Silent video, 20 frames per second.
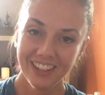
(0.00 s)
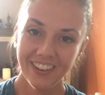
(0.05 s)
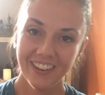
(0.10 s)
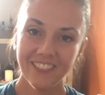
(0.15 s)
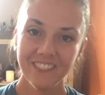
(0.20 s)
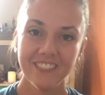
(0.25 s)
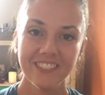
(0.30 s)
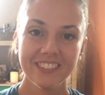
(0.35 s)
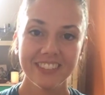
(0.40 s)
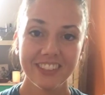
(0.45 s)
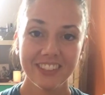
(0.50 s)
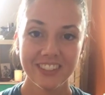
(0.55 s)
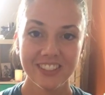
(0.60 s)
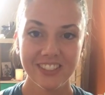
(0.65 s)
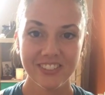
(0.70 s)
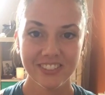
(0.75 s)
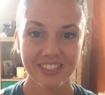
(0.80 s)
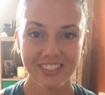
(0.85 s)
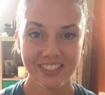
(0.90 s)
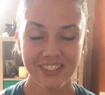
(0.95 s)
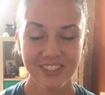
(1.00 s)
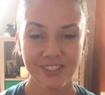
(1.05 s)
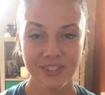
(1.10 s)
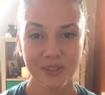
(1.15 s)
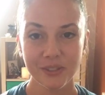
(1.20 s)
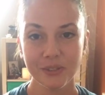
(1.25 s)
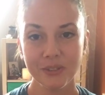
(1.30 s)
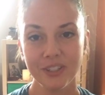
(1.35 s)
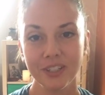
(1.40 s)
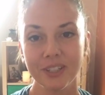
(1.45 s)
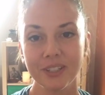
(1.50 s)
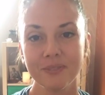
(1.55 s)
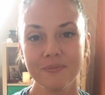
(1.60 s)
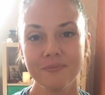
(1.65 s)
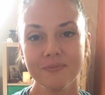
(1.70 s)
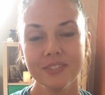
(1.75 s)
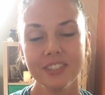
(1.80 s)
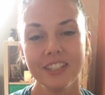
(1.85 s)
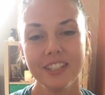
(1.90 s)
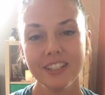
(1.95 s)
Hopefully they're doing their schoolwork.
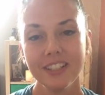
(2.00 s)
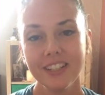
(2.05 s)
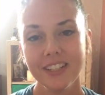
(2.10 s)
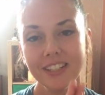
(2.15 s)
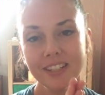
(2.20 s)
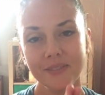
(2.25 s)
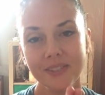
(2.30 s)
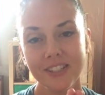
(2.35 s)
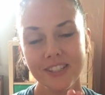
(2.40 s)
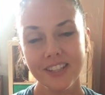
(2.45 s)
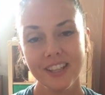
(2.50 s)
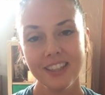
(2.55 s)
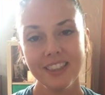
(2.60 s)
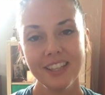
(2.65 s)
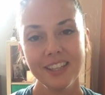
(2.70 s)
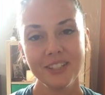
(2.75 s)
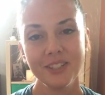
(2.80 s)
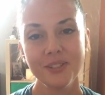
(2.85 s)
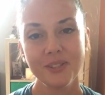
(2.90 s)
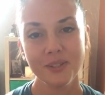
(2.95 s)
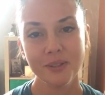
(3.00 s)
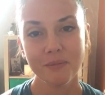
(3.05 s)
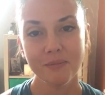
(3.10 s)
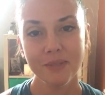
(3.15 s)
Namaste. Thank you so